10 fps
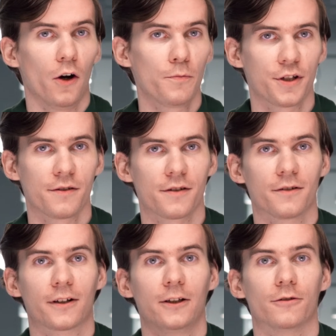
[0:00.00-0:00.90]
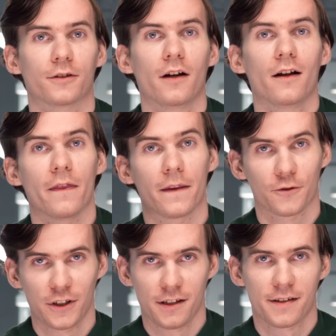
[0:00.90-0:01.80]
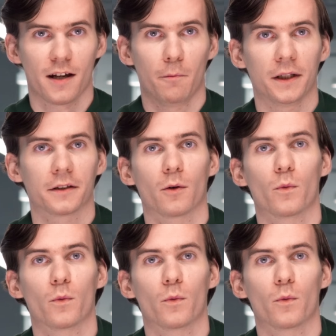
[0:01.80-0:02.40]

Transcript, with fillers: Options include the greedy sampling,